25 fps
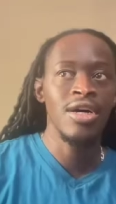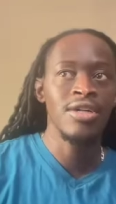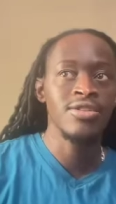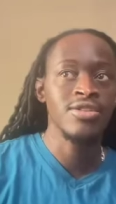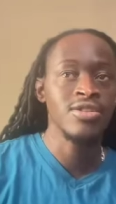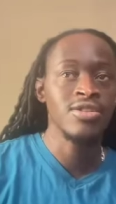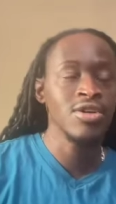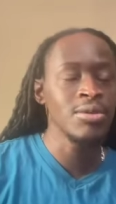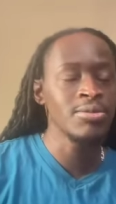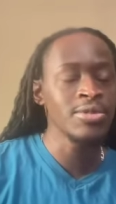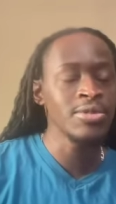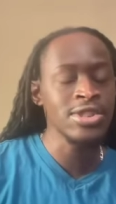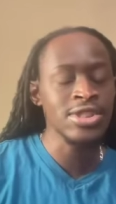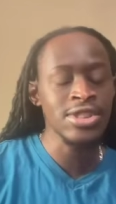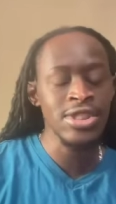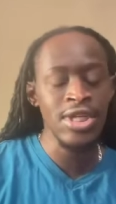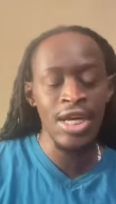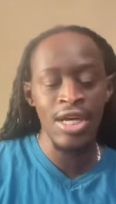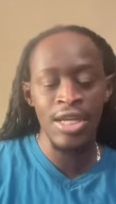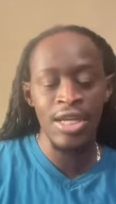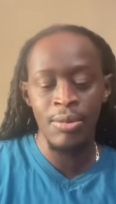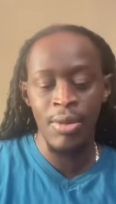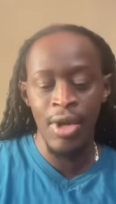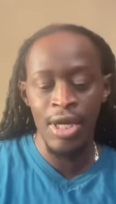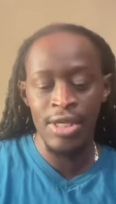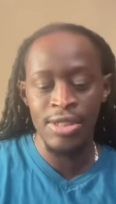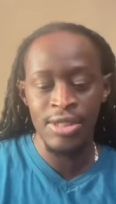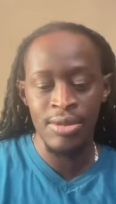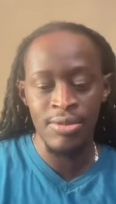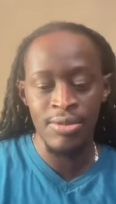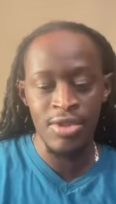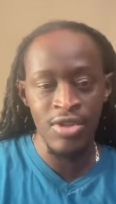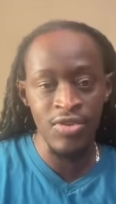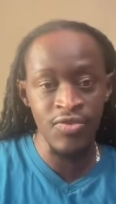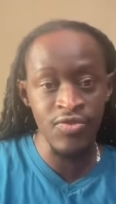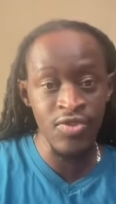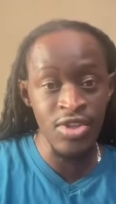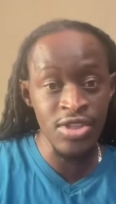so I'm excited about some of
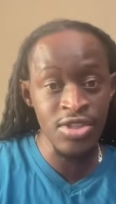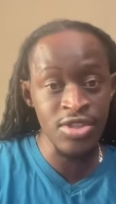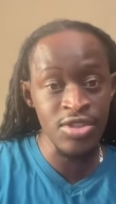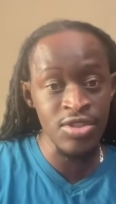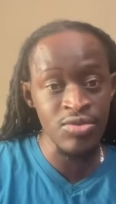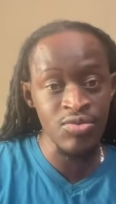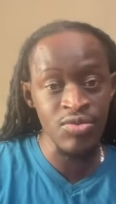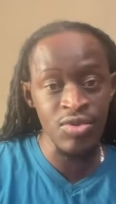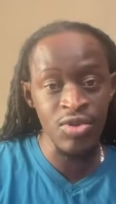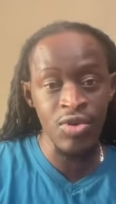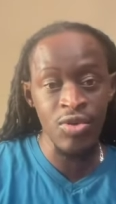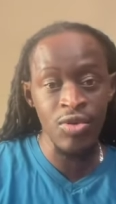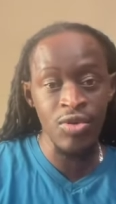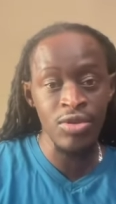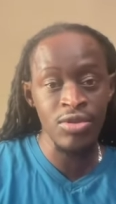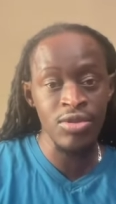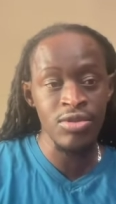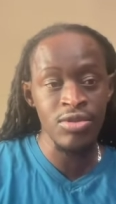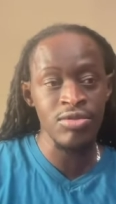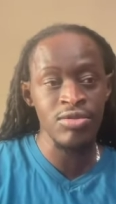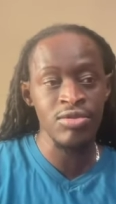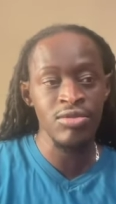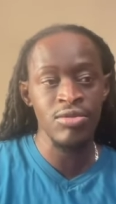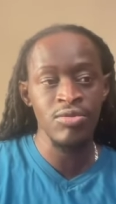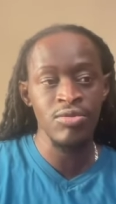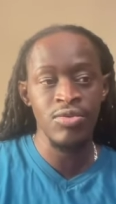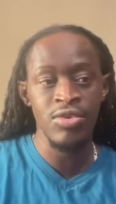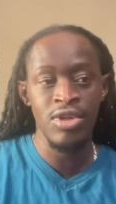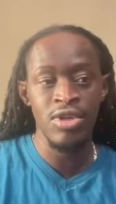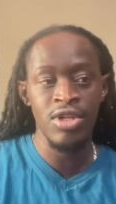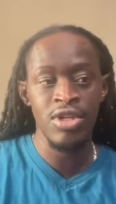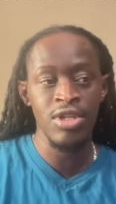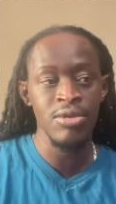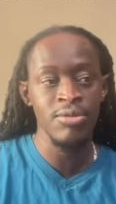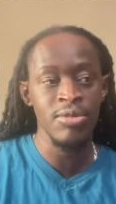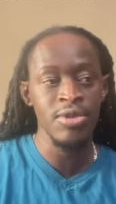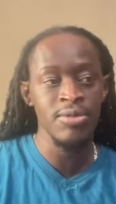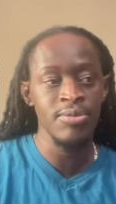the adventures we're going through and we're
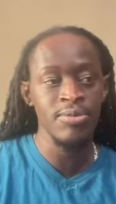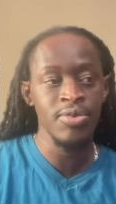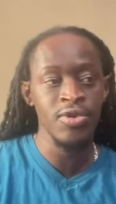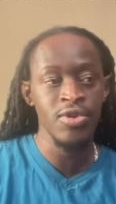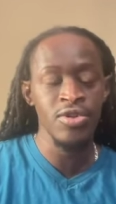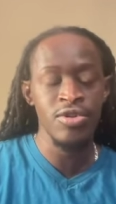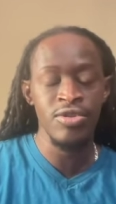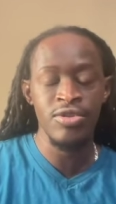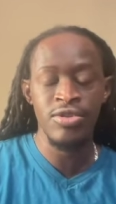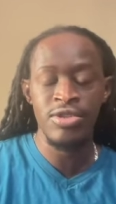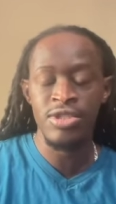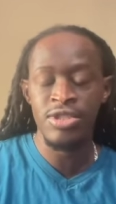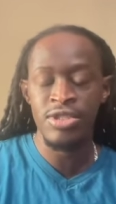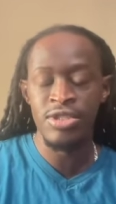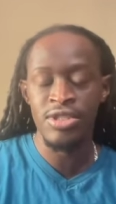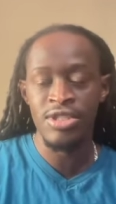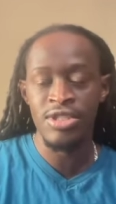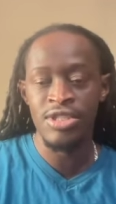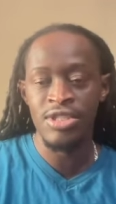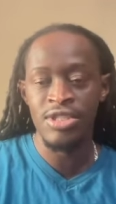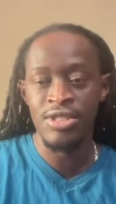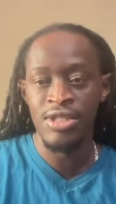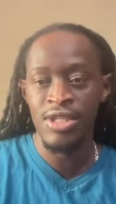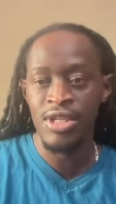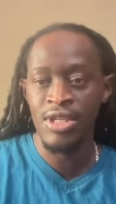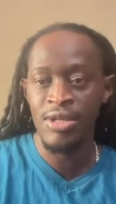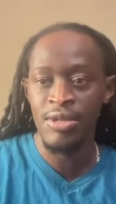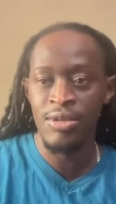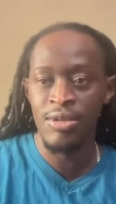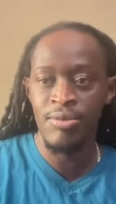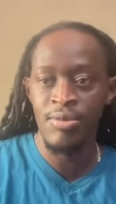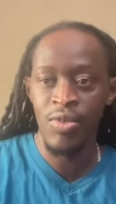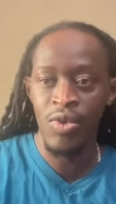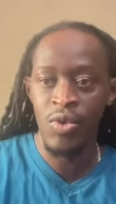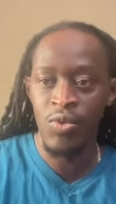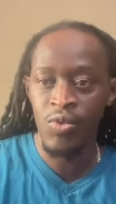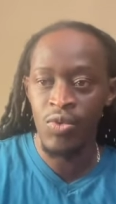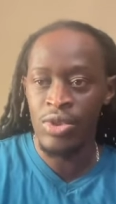going to be producing and,
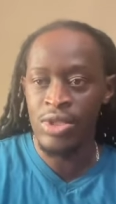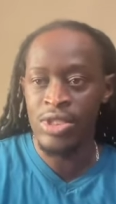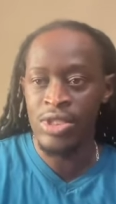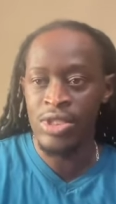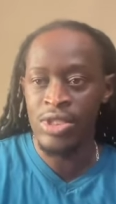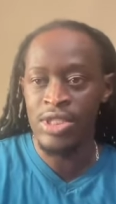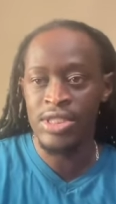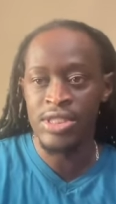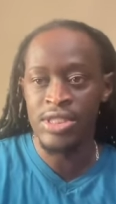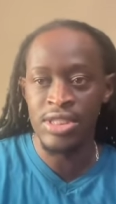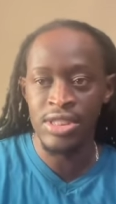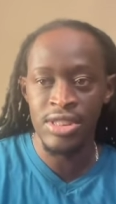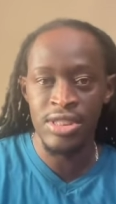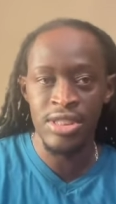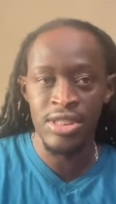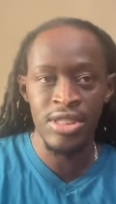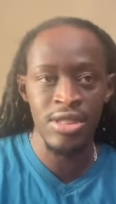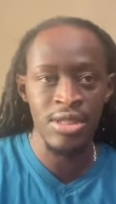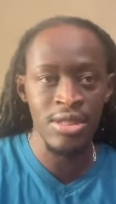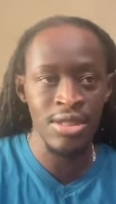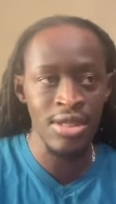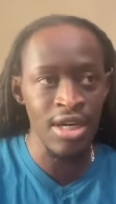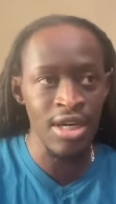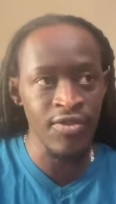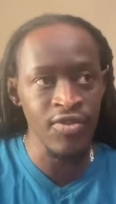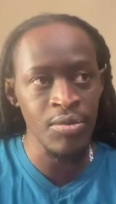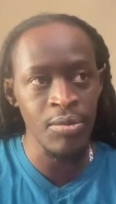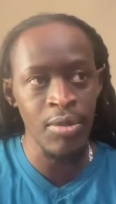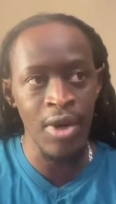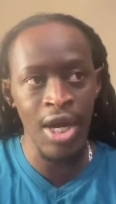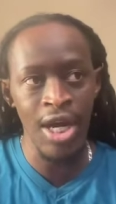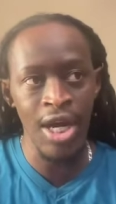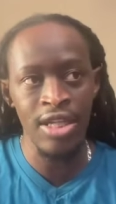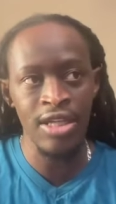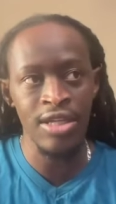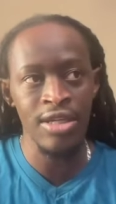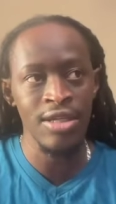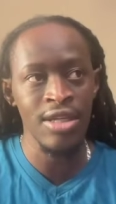and releasing to
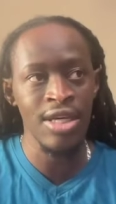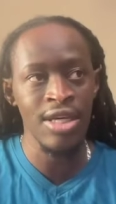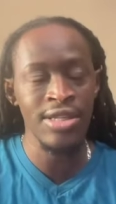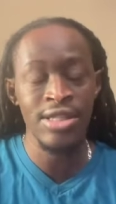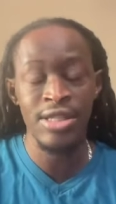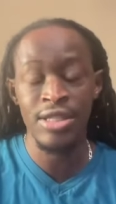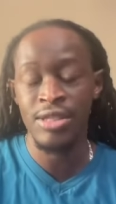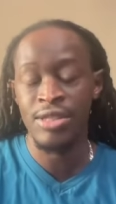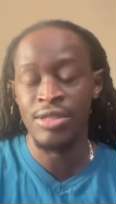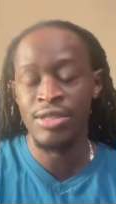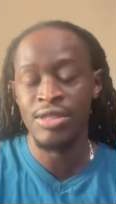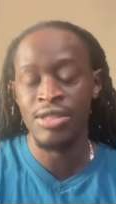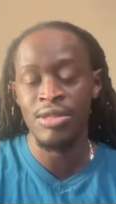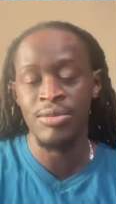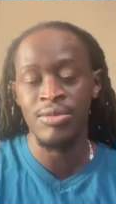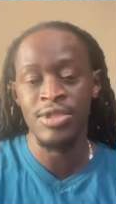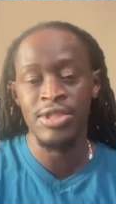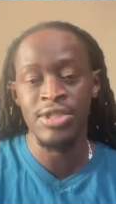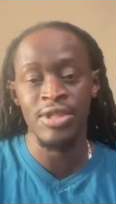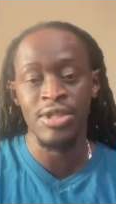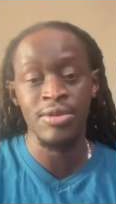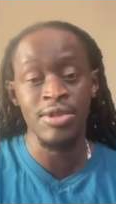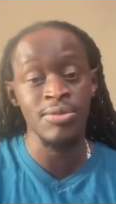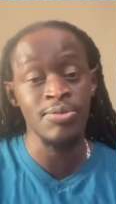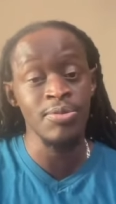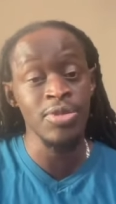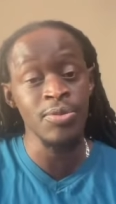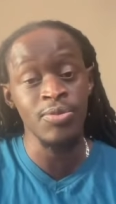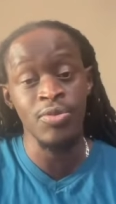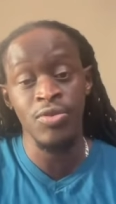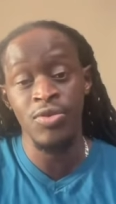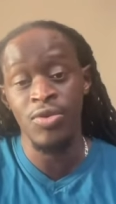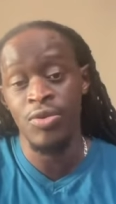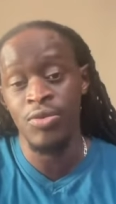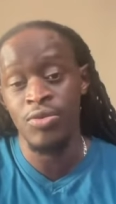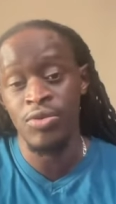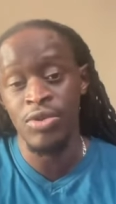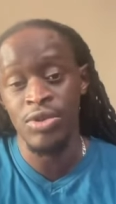everybody. And I think it's going to be something
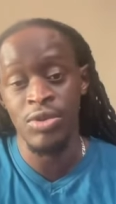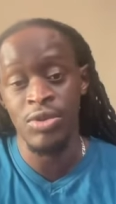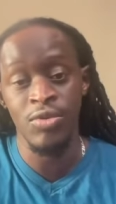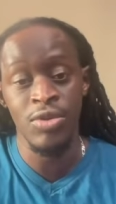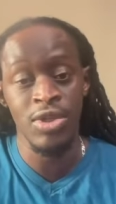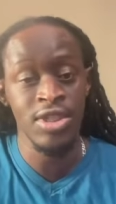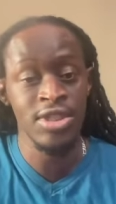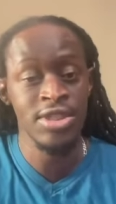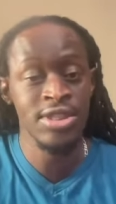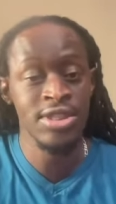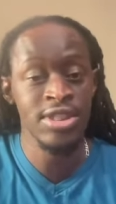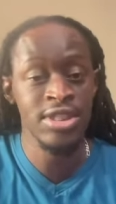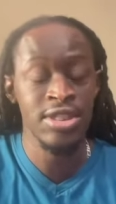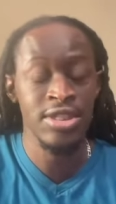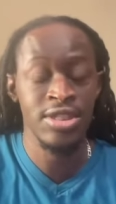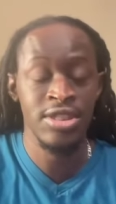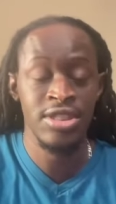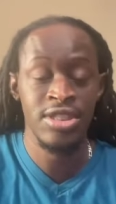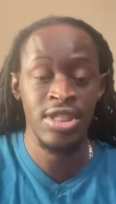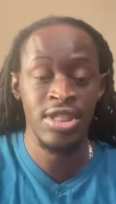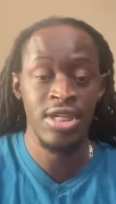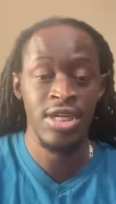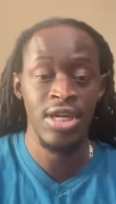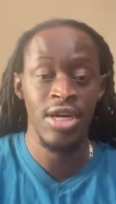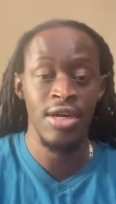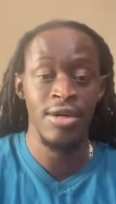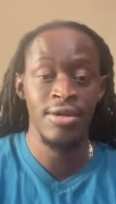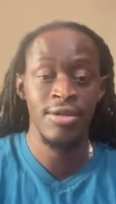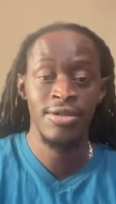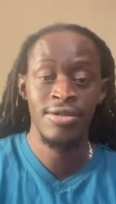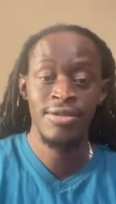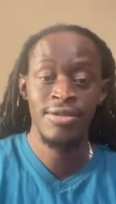people really want to see and check out.